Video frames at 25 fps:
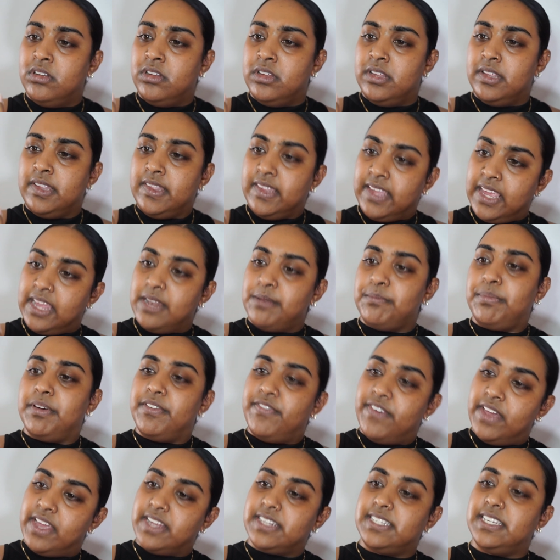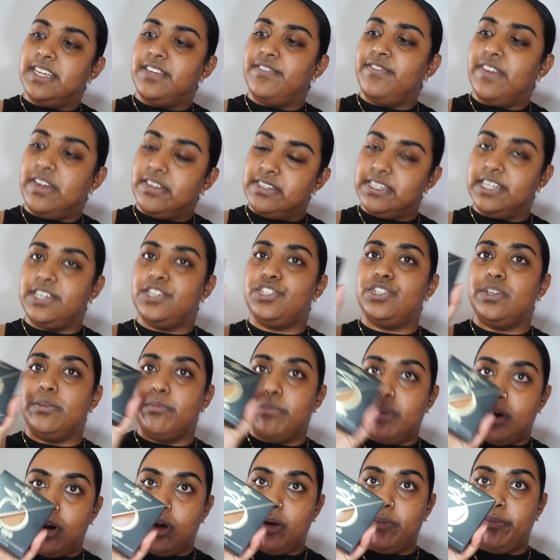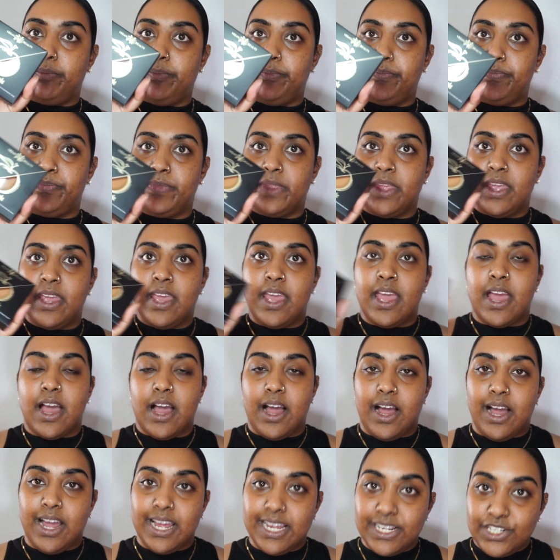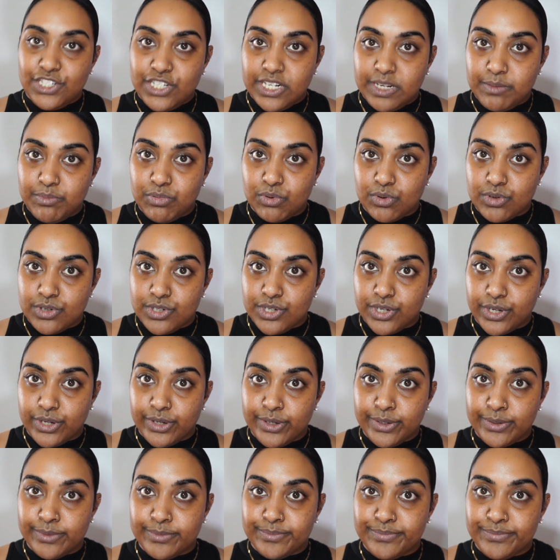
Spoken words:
Skin Perfecting Foundation Balm. I actually bought two.